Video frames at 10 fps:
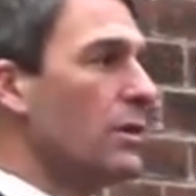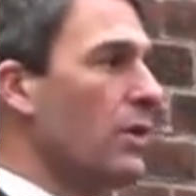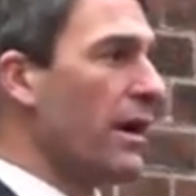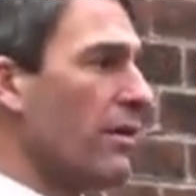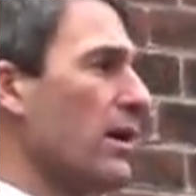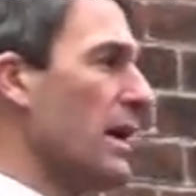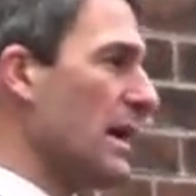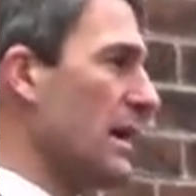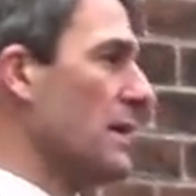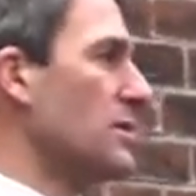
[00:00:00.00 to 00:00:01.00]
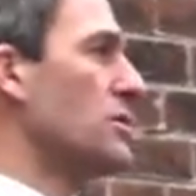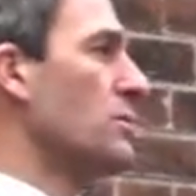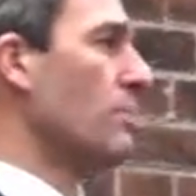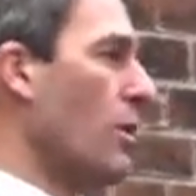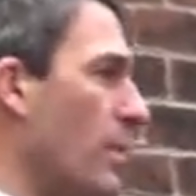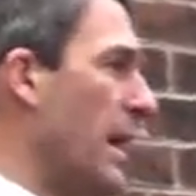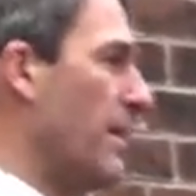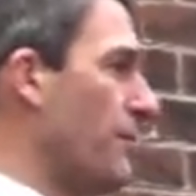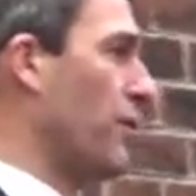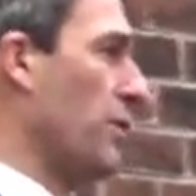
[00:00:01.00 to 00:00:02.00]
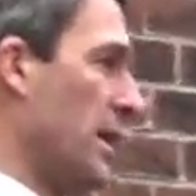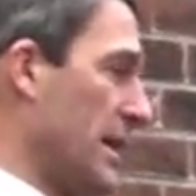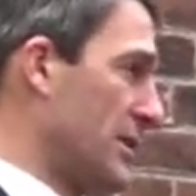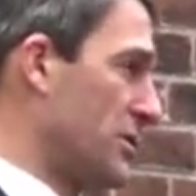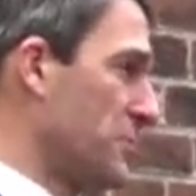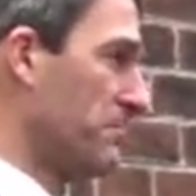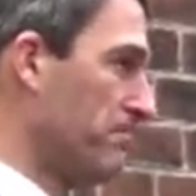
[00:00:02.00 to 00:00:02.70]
there is momentum for this.